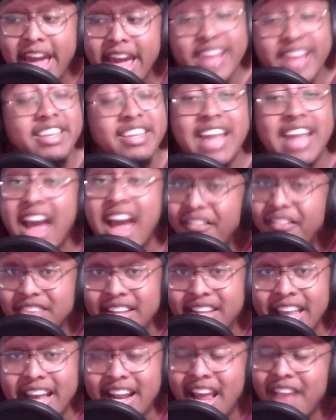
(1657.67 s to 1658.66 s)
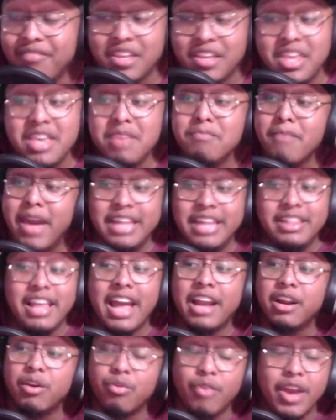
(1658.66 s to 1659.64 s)
And then after that, after he made
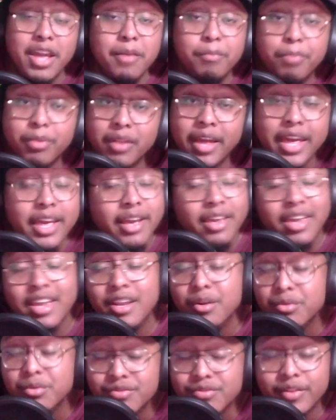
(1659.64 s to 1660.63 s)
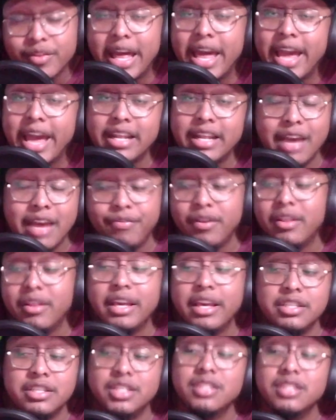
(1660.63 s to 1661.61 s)
that great play, again, it was flagged. I felt
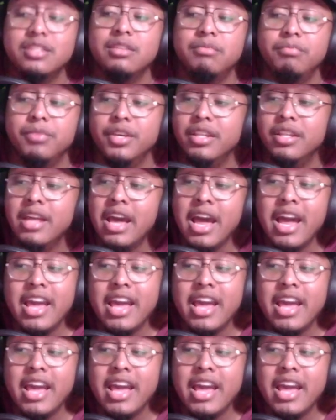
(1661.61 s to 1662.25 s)
like it shouldn't have been.